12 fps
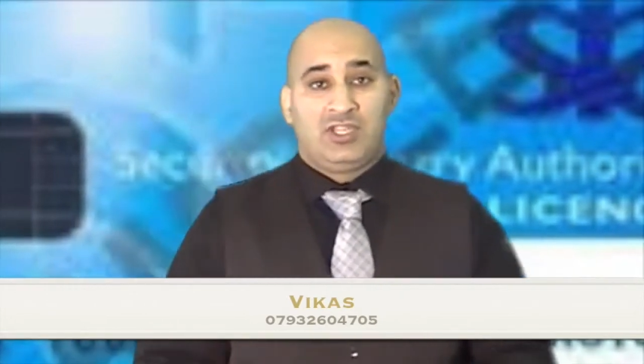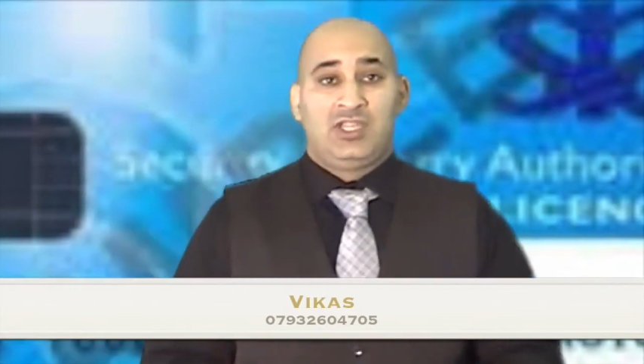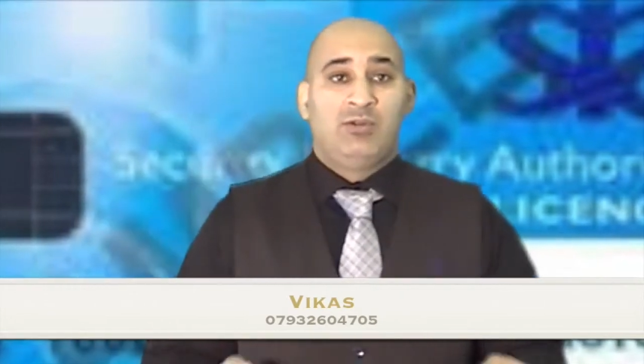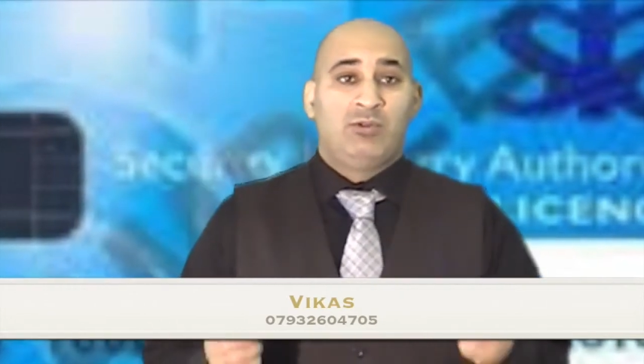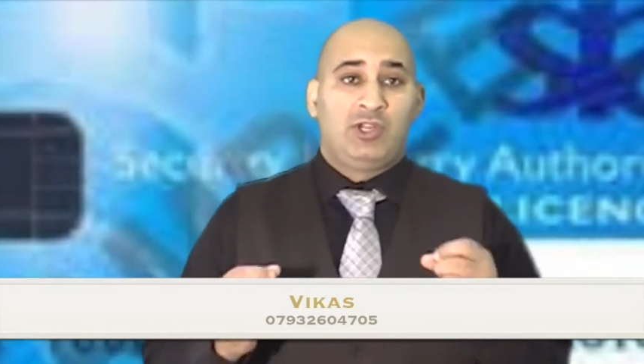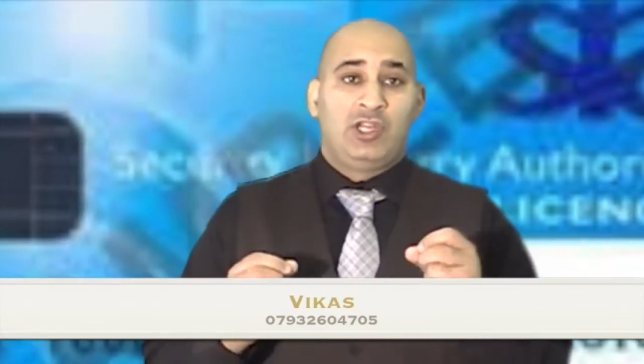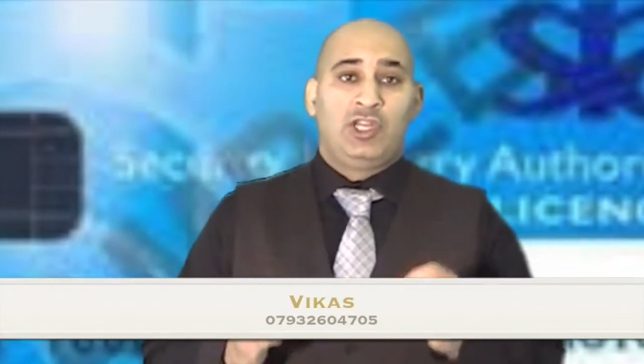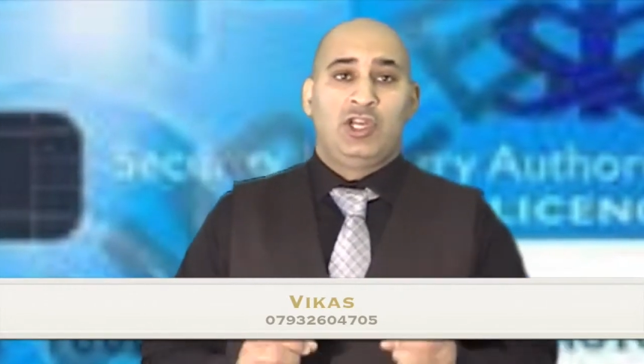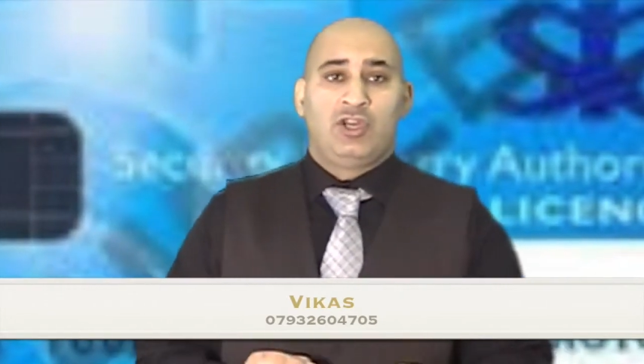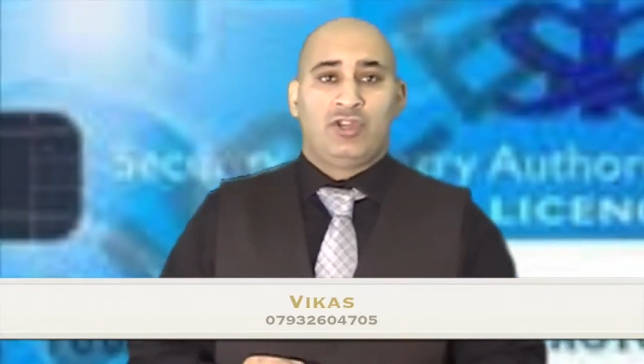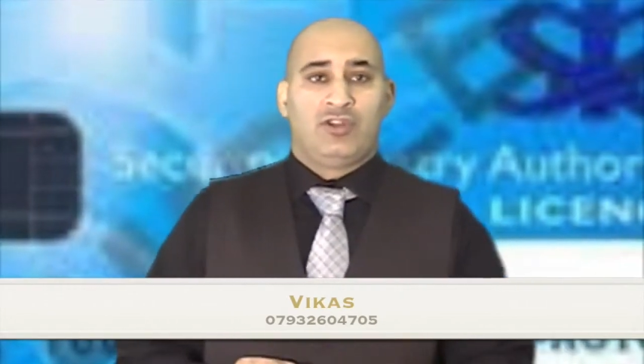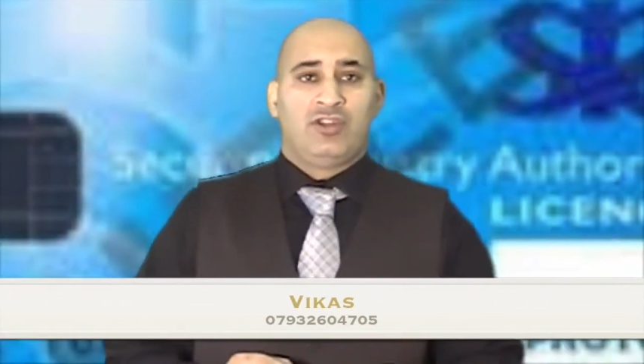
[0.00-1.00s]
You will
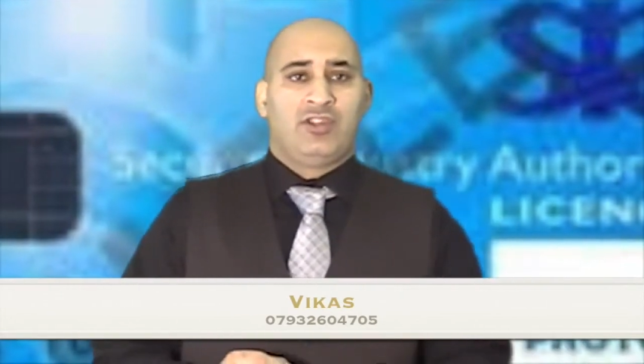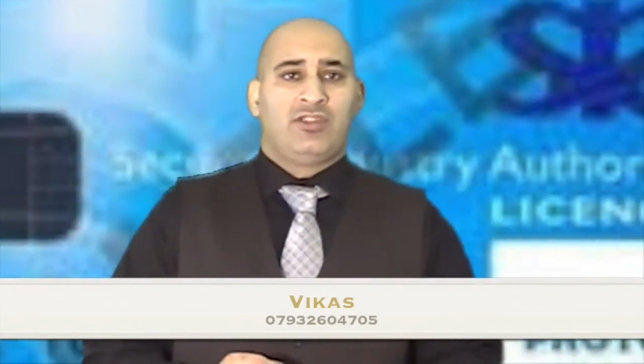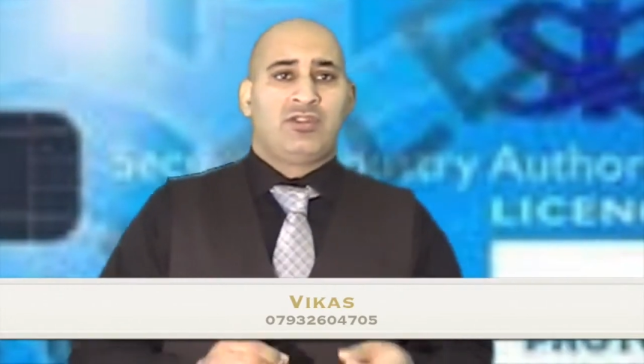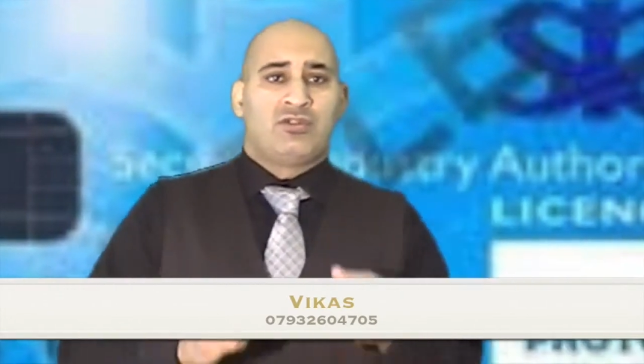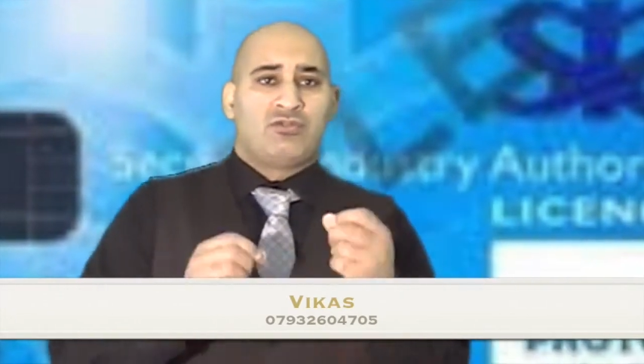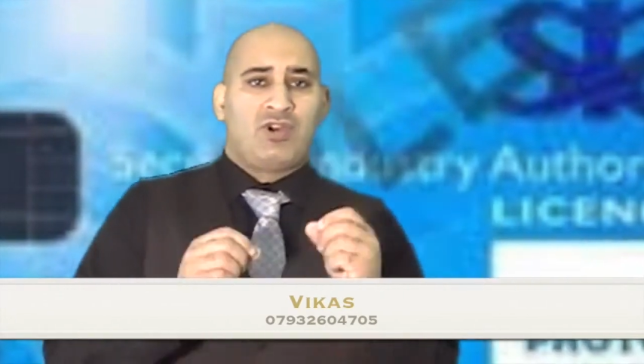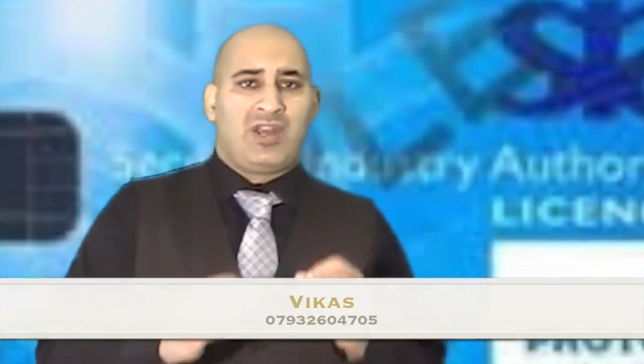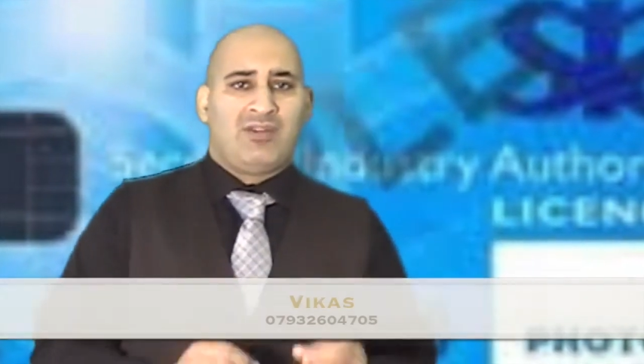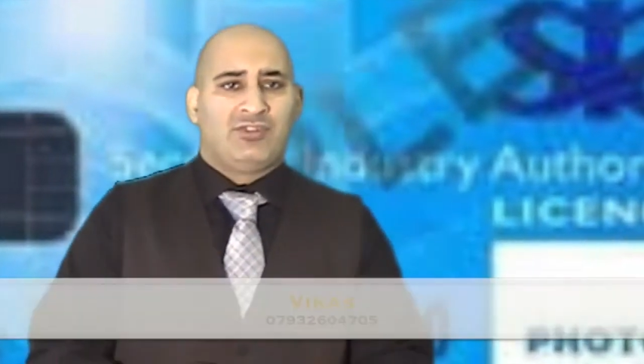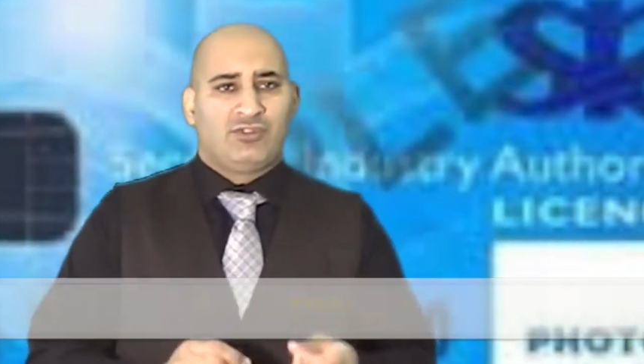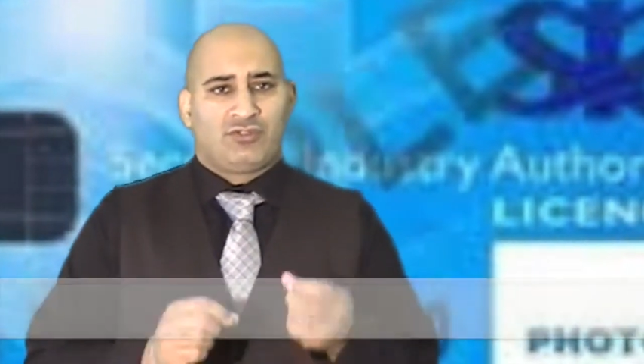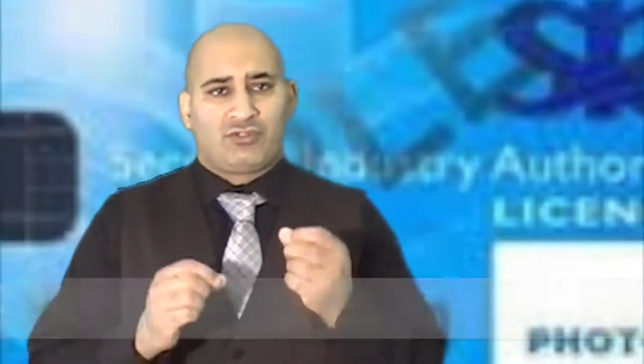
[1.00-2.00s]
learn the
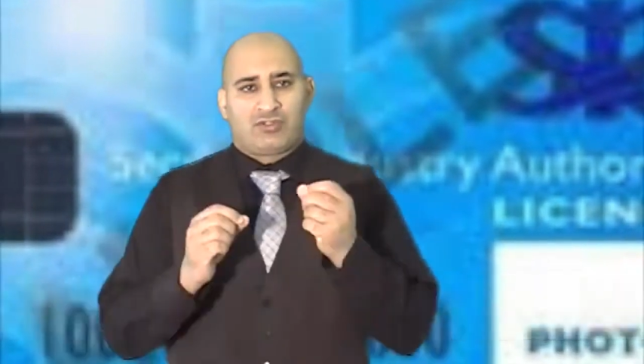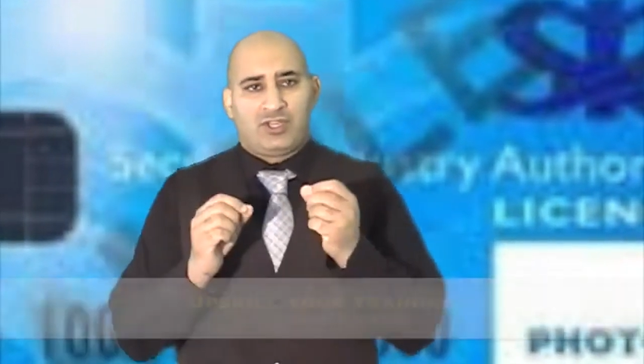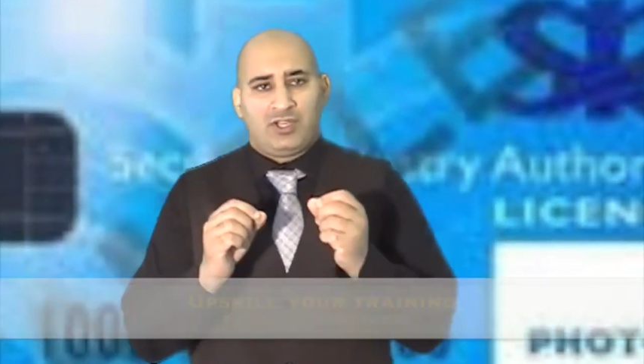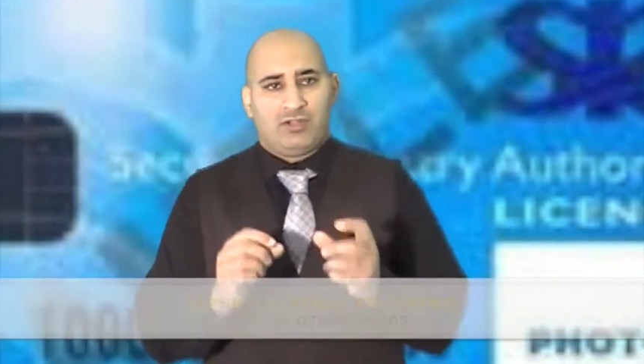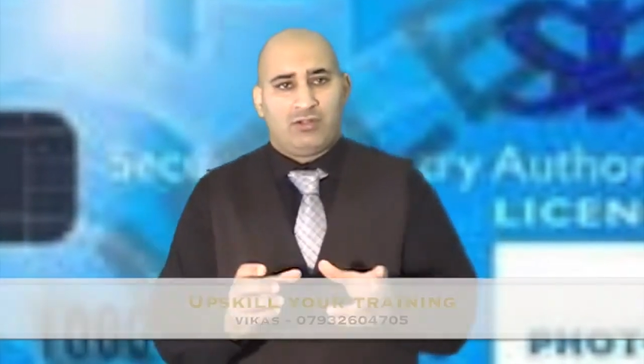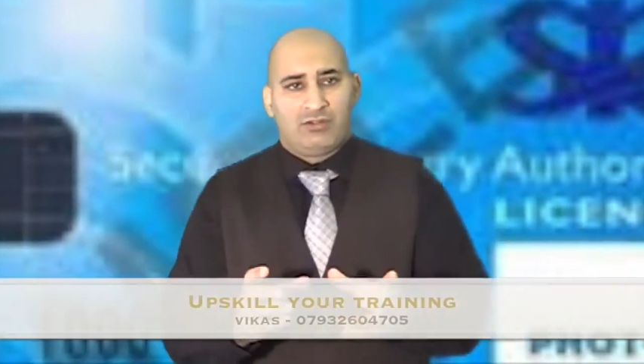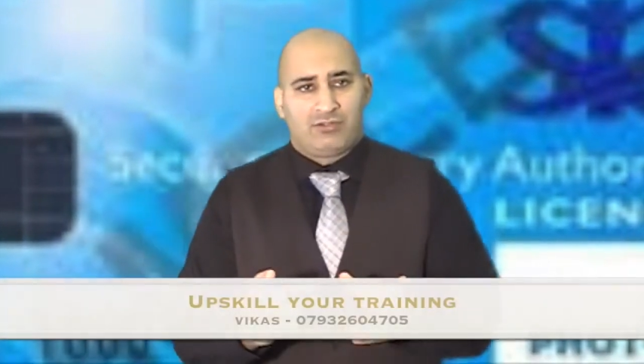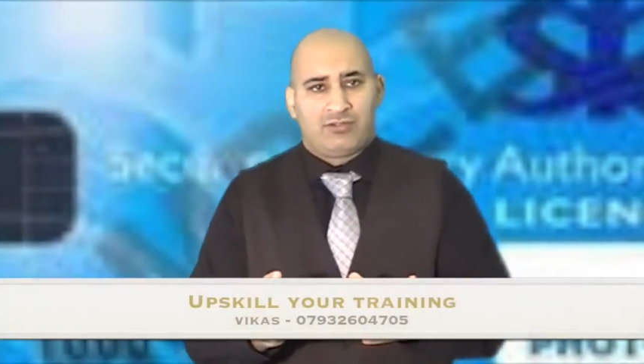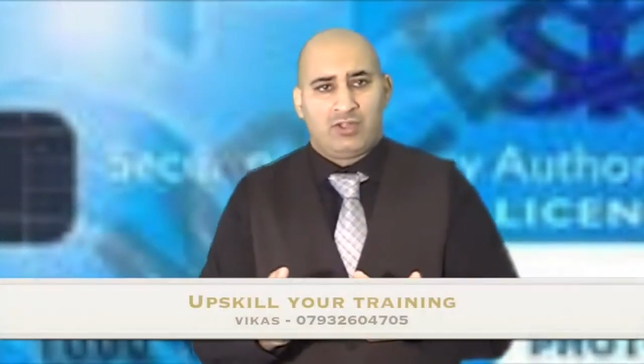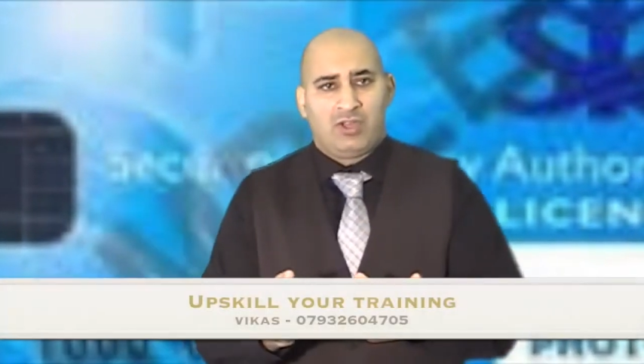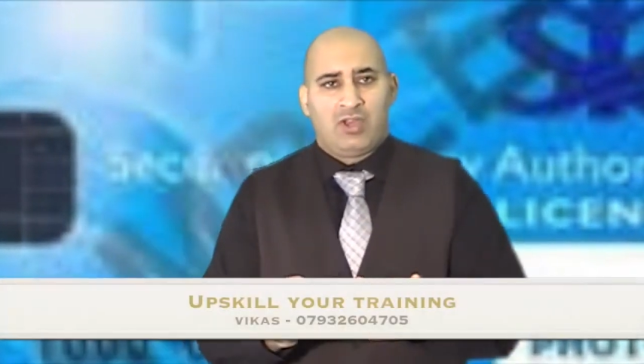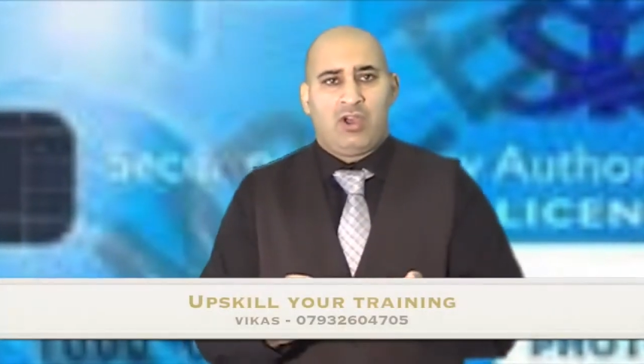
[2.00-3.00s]
relevant skills
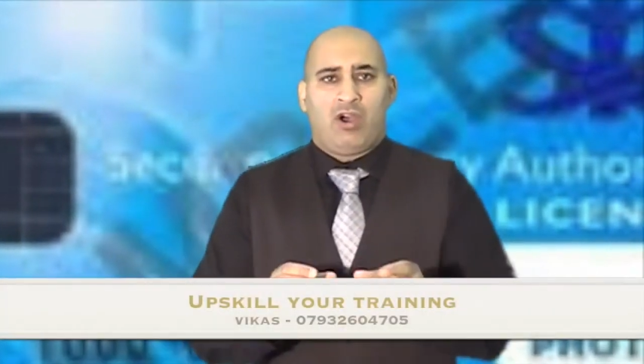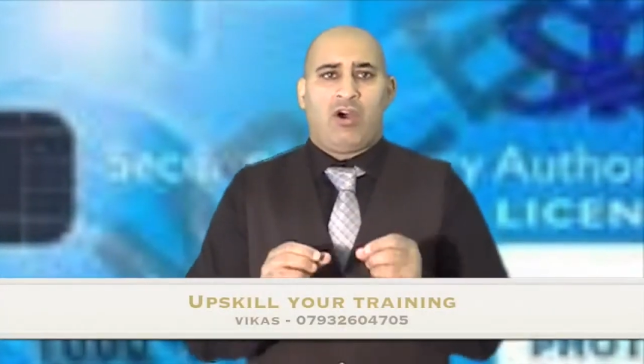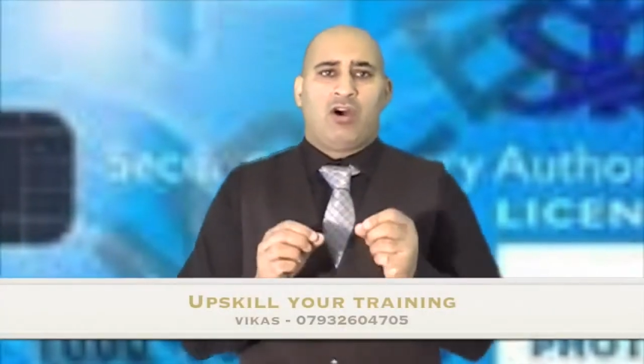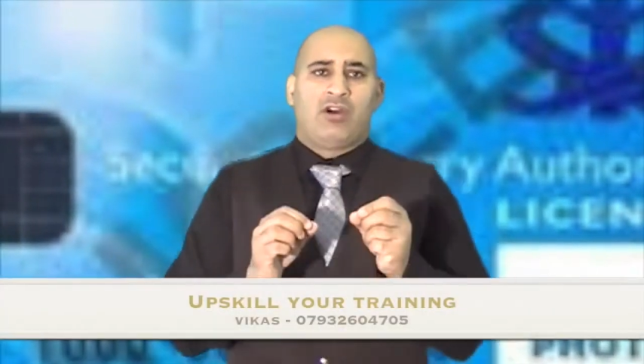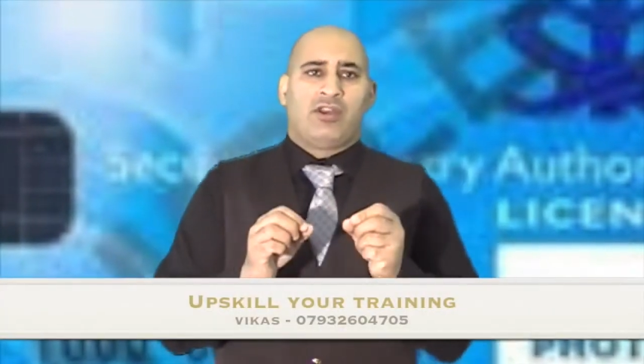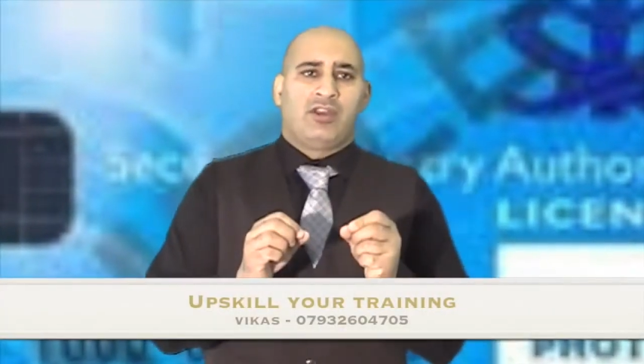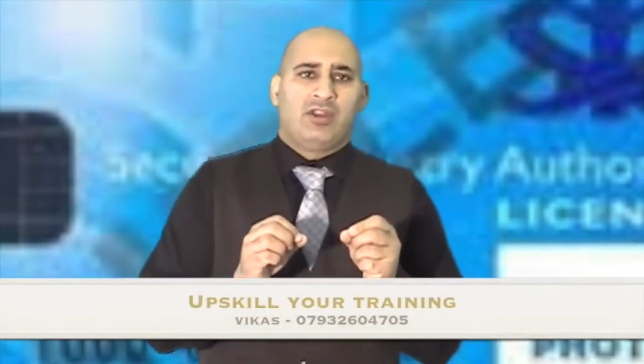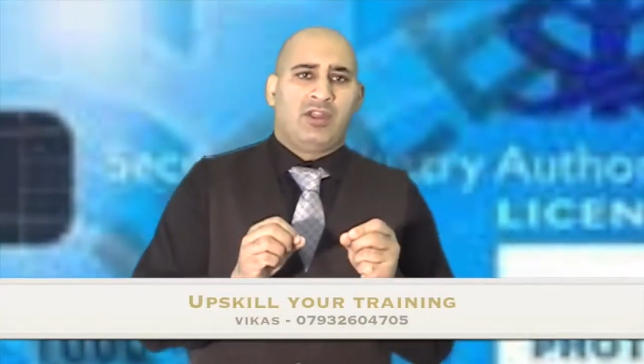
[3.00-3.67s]
on